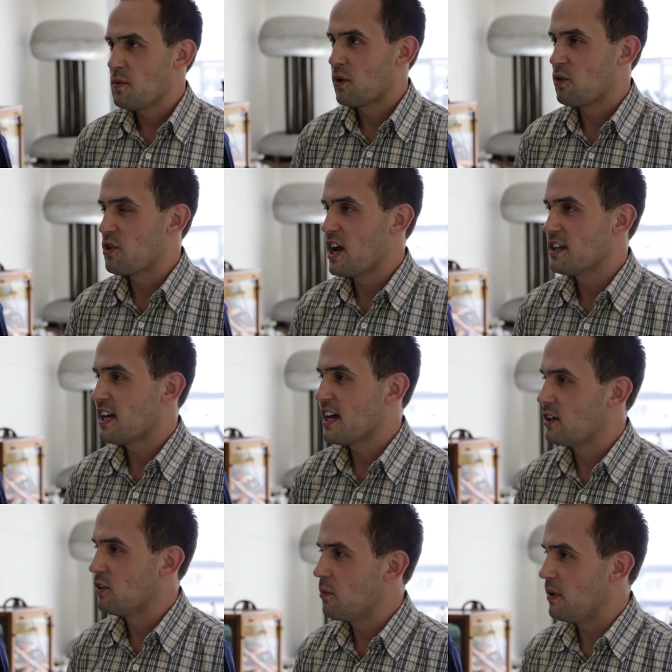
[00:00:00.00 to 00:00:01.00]
create a
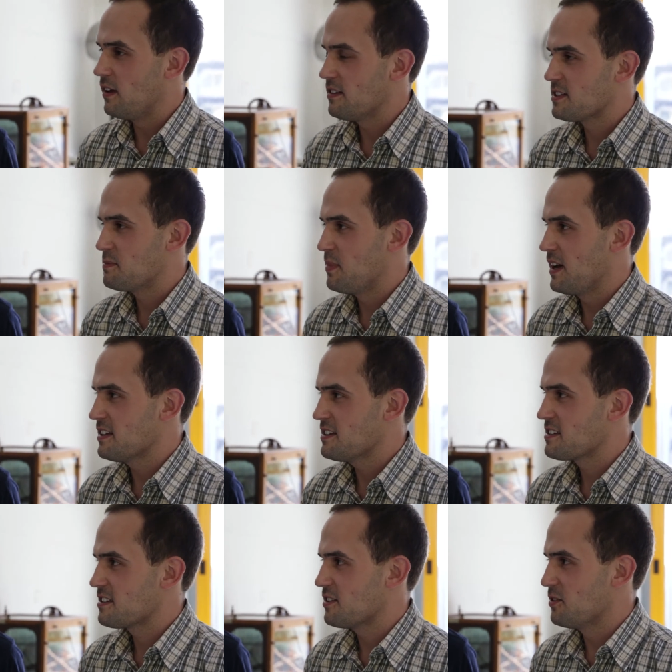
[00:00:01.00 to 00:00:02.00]
global
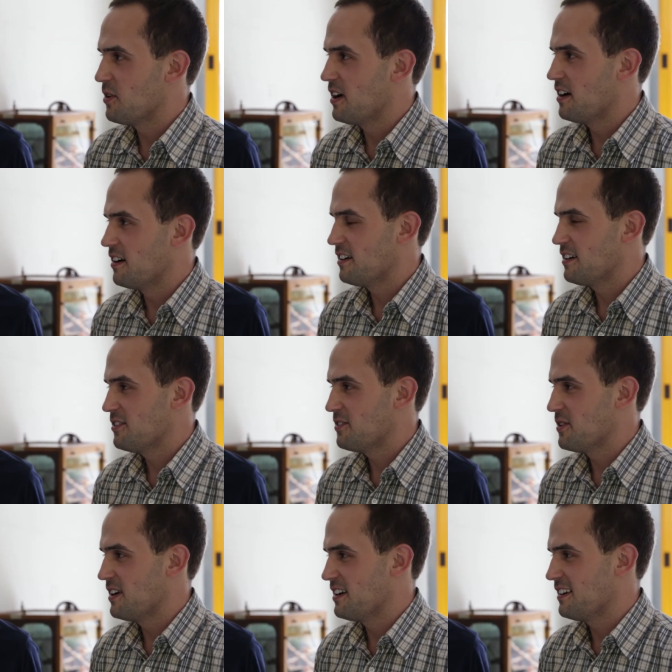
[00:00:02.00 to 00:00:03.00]
space where
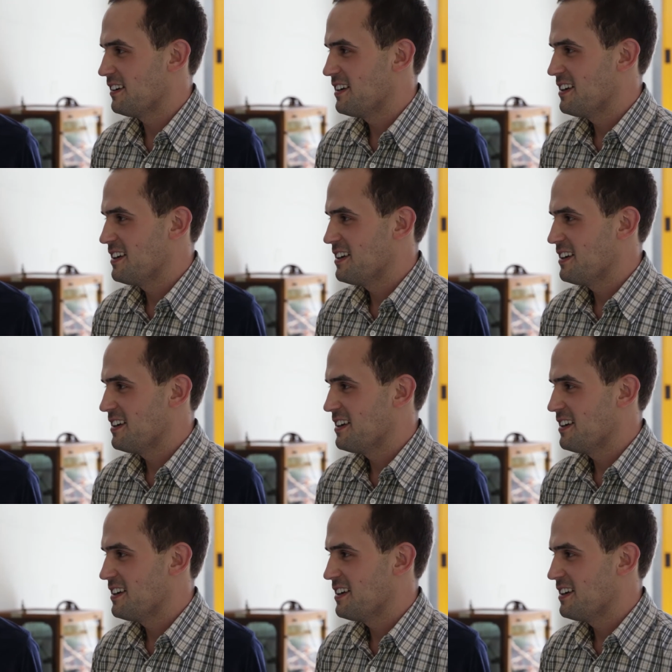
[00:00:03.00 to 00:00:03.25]
where